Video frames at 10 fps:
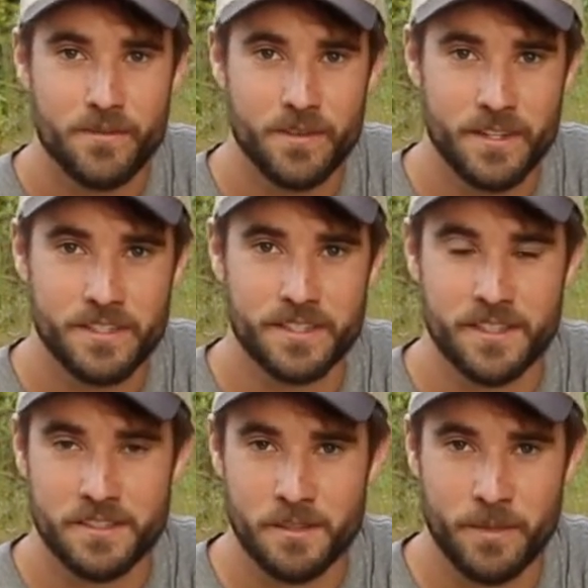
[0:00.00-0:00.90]
fencing
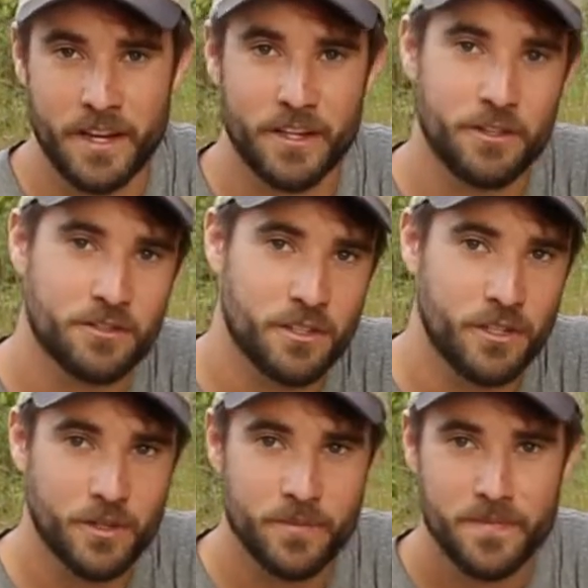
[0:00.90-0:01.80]
system that I used to
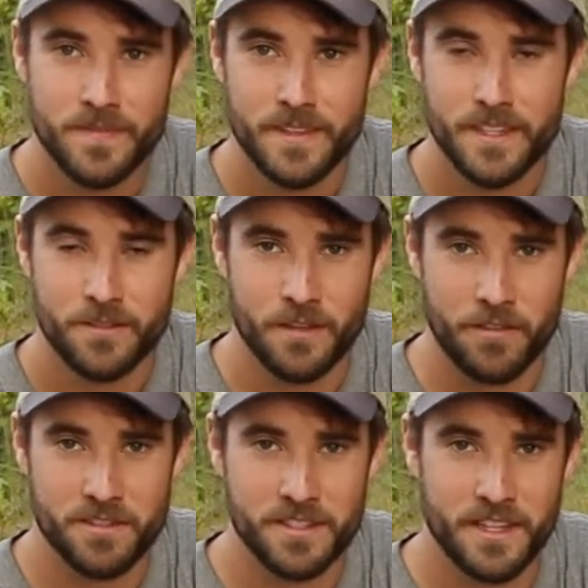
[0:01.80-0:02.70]
do. If you
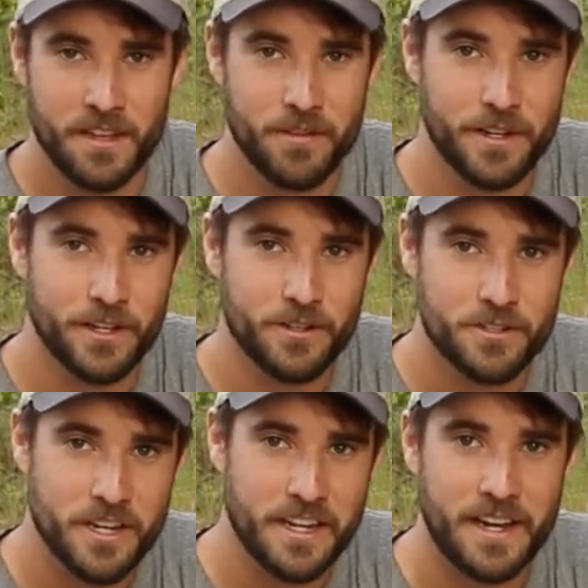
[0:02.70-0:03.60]
haven't seen that video,
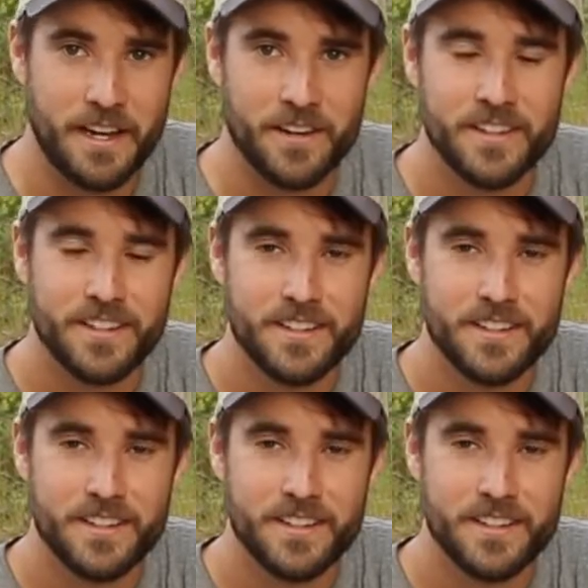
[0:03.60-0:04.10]
check it out.